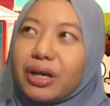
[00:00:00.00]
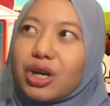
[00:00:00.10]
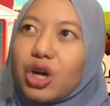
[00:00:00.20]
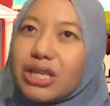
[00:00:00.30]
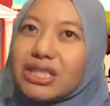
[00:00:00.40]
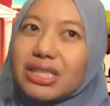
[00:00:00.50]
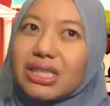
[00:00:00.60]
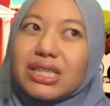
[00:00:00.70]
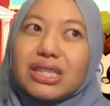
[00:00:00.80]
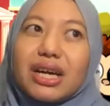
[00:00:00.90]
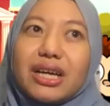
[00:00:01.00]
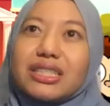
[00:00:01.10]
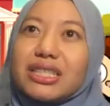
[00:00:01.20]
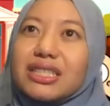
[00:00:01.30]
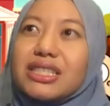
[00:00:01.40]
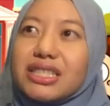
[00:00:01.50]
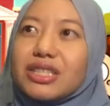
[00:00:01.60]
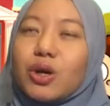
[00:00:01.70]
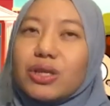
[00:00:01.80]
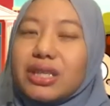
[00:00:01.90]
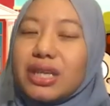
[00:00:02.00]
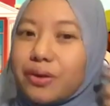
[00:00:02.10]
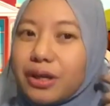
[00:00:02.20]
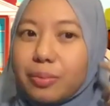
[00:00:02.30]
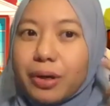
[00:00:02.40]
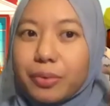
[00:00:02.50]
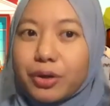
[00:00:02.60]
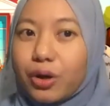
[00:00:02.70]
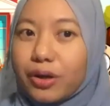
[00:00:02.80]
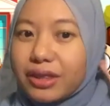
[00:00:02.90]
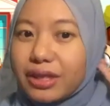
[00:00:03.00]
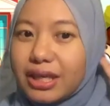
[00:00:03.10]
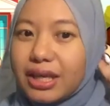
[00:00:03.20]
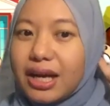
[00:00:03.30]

causes uh, it doesn't just cause hearing impairment on the